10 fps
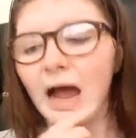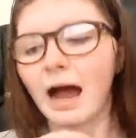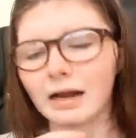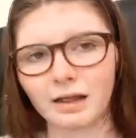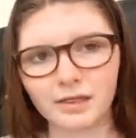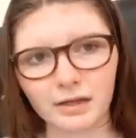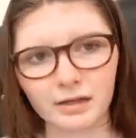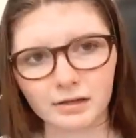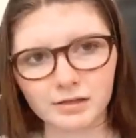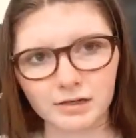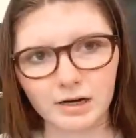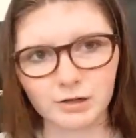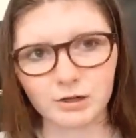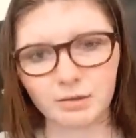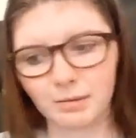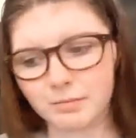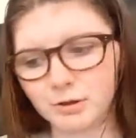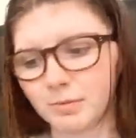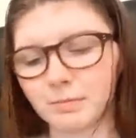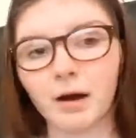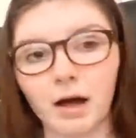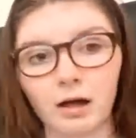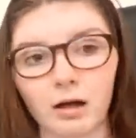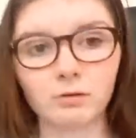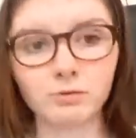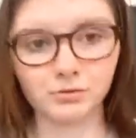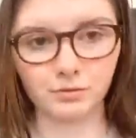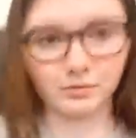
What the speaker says: and I think that's the connection. I might be stupid, but also,